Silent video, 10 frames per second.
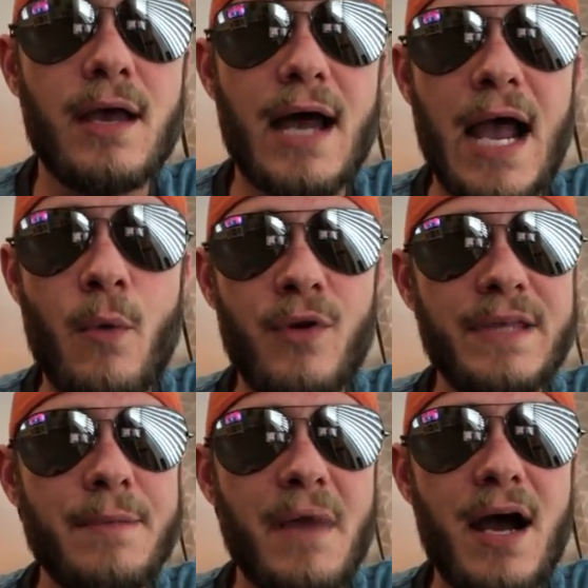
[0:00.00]
I will
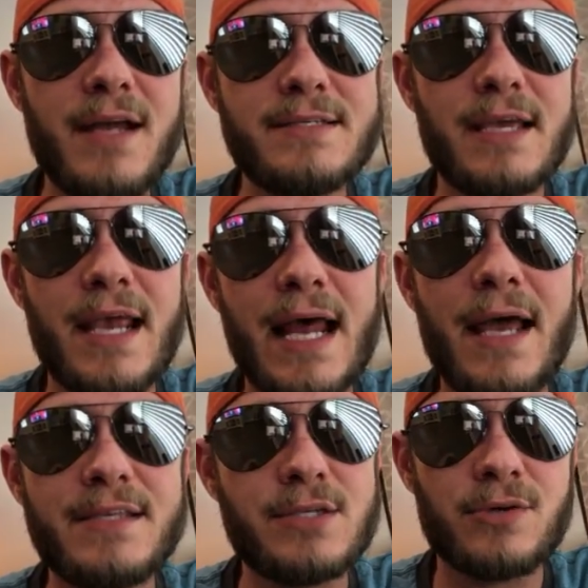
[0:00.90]
need mods, and I
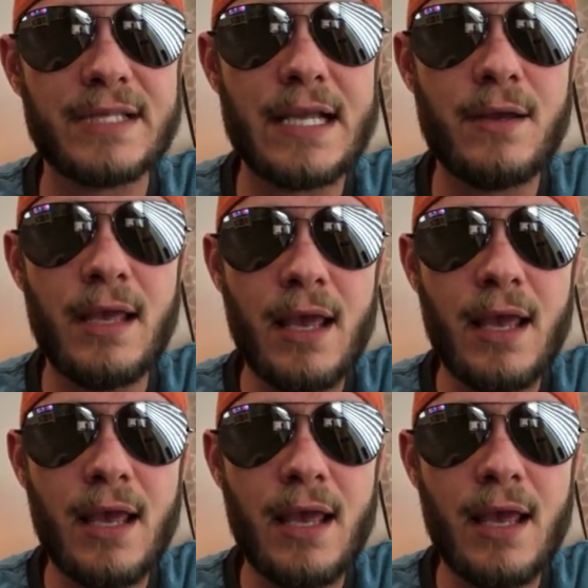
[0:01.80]
certainly